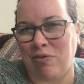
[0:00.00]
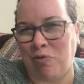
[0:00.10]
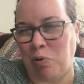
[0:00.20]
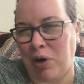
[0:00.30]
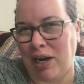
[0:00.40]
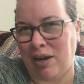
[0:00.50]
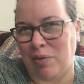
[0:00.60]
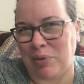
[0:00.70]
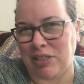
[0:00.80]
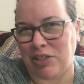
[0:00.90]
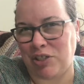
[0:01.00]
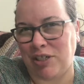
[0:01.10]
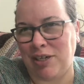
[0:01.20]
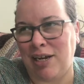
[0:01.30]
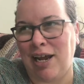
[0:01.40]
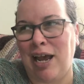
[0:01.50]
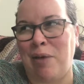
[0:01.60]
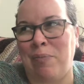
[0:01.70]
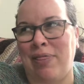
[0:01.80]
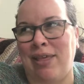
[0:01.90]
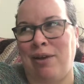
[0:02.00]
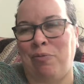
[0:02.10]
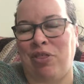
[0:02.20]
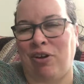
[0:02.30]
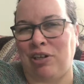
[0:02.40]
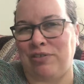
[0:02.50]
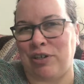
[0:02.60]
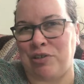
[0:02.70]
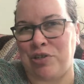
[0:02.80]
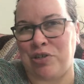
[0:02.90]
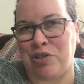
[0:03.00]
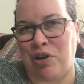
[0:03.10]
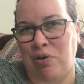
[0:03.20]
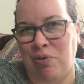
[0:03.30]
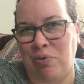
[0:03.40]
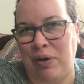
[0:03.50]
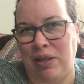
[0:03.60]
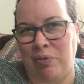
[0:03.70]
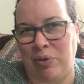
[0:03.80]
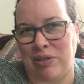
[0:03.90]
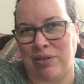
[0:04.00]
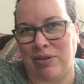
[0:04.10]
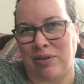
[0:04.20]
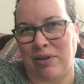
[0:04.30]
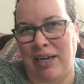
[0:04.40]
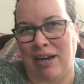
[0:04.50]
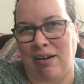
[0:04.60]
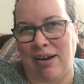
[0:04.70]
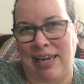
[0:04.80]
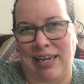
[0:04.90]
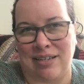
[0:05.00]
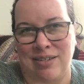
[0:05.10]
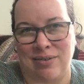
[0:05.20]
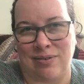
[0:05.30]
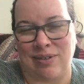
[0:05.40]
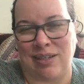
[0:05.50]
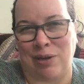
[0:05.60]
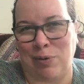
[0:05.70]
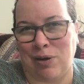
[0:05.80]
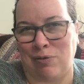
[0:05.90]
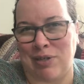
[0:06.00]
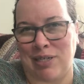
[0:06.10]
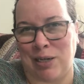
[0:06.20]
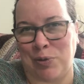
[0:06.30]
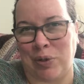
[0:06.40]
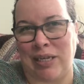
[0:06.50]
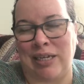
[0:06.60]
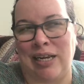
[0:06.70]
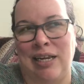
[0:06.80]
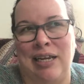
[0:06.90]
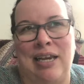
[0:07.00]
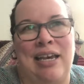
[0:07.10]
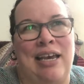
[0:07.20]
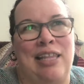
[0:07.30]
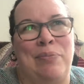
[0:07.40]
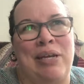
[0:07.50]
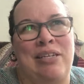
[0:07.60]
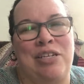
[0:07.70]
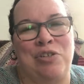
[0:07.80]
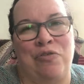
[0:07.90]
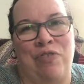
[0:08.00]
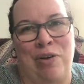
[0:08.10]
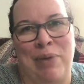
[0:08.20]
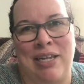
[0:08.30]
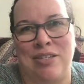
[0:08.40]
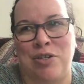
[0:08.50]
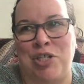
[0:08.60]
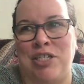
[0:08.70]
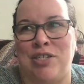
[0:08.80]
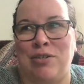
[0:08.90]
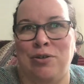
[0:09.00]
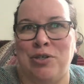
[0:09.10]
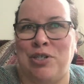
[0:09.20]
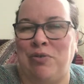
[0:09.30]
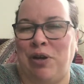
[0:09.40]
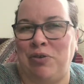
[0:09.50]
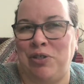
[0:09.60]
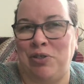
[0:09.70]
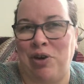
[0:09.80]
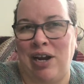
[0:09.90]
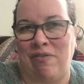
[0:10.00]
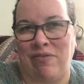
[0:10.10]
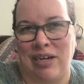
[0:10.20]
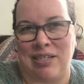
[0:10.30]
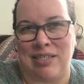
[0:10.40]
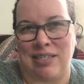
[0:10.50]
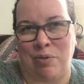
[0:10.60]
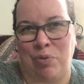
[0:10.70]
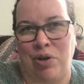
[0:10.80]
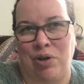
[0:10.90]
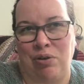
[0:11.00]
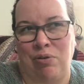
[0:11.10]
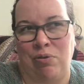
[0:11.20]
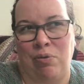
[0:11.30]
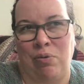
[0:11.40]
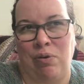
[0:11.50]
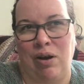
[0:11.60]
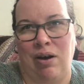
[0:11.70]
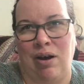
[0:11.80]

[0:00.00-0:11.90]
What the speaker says: for a competition, but then with all of our snow in the winter, it got canceled and they weren't going to reschedule it. And the band teacher felt bad, so she searched around to try and find someone who